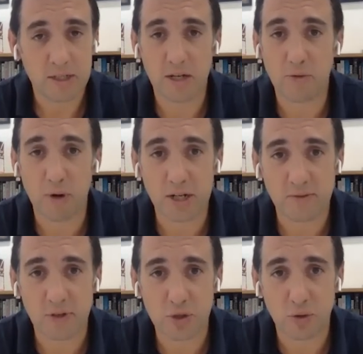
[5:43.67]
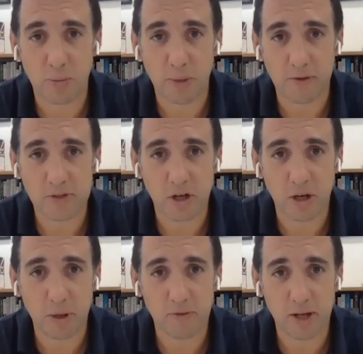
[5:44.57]
still a relatively short amount of
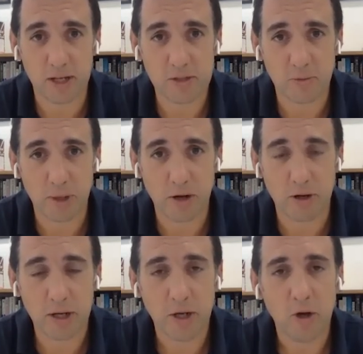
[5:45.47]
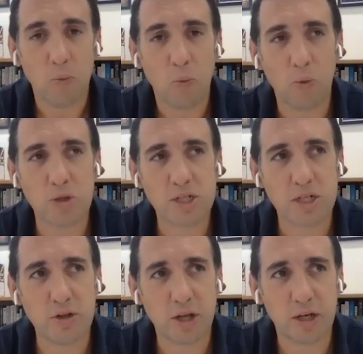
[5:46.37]
time over that sort of period. What was
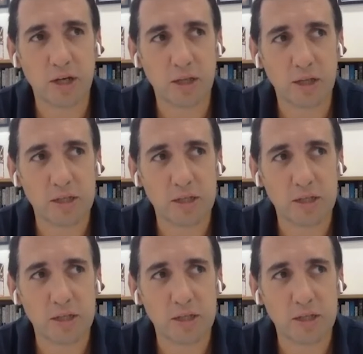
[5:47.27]
it you think that,